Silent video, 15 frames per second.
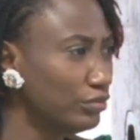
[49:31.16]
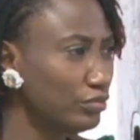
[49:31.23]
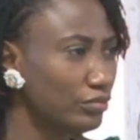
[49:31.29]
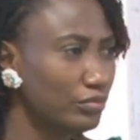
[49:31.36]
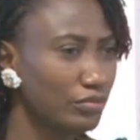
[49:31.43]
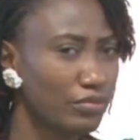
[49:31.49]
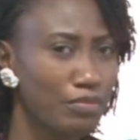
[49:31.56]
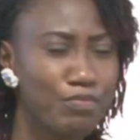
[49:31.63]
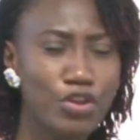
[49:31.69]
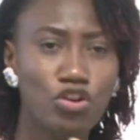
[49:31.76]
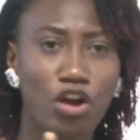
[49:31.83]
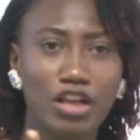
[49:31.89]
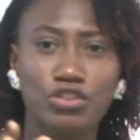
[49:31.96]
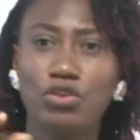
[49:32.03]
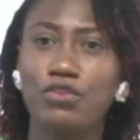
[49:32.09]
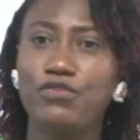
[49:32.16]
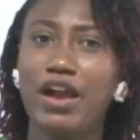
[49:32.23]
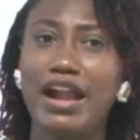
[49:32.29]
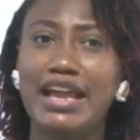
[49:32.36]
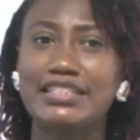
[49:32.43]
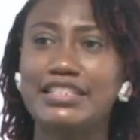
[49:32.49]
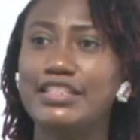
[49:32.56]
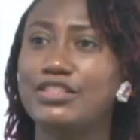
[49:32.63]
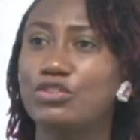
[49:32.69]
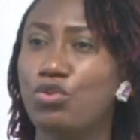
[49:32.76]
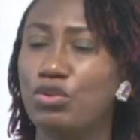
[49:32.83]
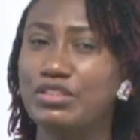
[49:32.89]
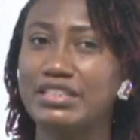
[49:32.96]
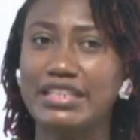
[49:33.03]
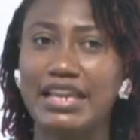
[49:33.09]
Because so far as he's
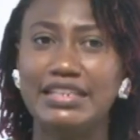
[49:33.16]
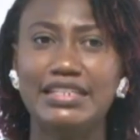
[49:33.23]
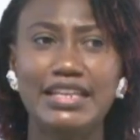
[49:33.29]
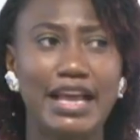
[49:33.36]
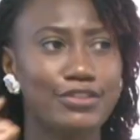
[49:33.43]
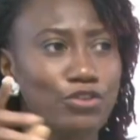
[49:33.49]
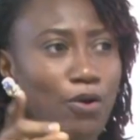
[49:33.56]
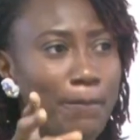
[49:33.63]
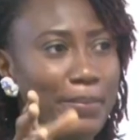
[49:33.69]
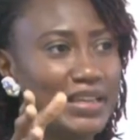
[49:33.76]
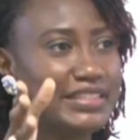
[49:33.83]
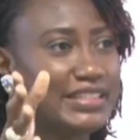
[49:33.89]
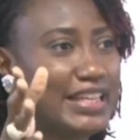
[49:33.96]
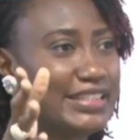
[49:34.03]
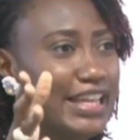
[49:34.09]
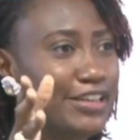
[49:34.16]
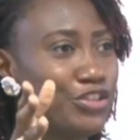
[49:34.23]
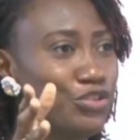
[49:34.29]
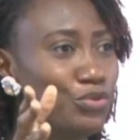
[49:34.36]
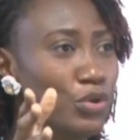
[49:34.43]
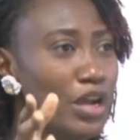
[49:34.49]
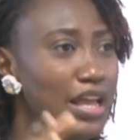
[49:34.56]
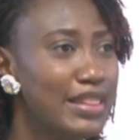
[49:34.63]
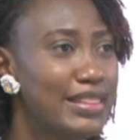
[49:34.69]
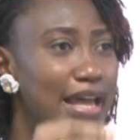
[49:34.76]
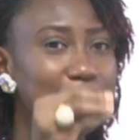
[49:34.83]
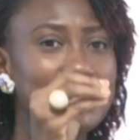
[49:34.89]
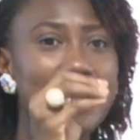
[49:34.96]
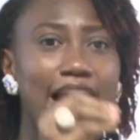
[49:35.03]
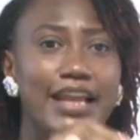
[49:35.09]
concerned, he has compensated you. That
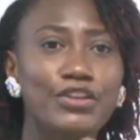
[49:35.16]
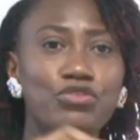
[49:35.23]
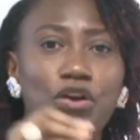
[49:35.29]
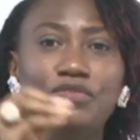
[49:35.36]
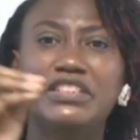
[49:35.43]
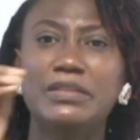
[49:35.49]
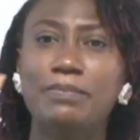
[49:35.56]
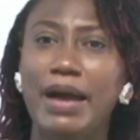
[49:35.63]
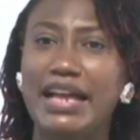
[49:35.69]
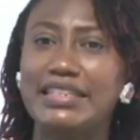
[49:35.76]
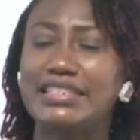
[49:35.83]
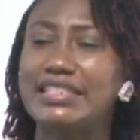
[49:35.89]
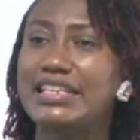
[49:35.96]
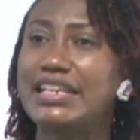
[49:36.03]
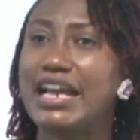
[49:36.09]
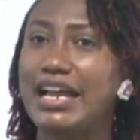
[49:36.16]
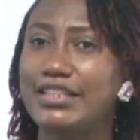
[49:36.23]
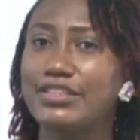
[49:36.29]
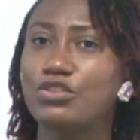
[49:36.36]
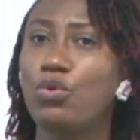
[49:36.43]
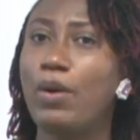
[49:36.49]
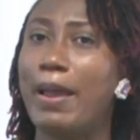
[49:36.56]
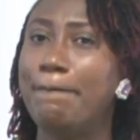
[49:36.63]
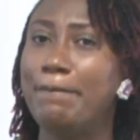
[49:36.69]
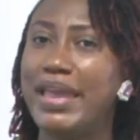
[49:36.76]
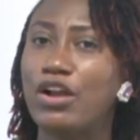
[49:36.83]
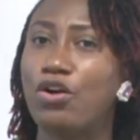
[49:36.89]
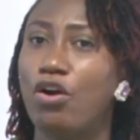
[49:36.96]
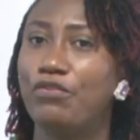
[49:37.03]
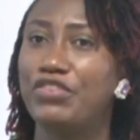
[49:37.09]
kind of demands he can't go and make
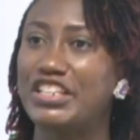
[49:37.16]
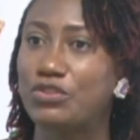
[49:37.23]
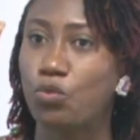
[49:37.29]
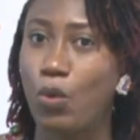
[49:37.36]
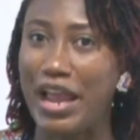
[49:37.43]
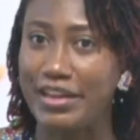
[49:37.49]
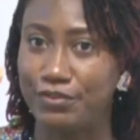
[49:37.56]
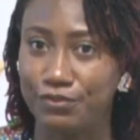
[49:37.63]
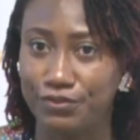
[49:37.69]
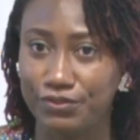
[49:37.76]
of his wife.